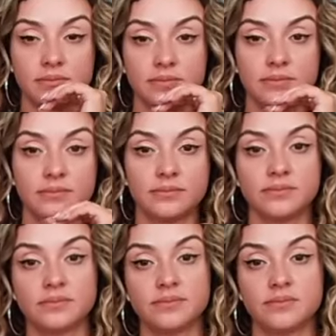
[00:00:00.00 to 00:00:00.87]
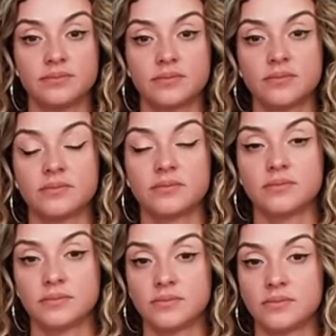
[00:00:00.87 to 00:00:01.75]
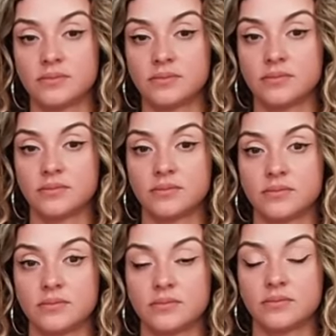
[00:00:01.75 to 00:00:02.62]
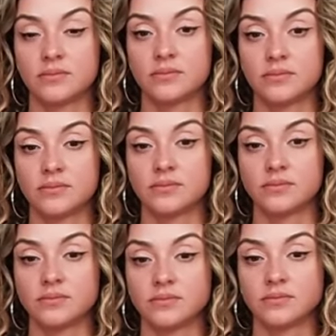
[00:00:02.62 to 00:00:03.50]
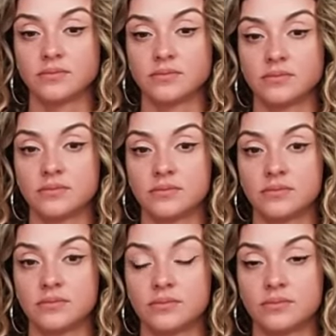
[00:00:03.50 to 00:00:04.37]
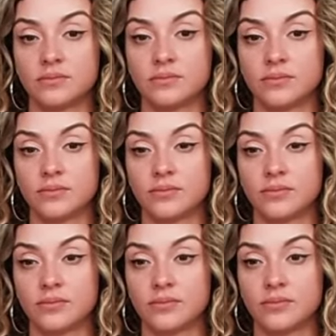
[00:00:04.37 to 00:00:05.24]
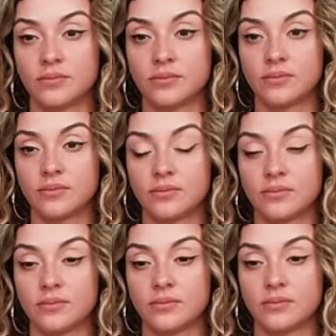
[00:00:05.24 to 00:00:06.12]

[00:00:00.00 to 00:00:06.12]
(silent)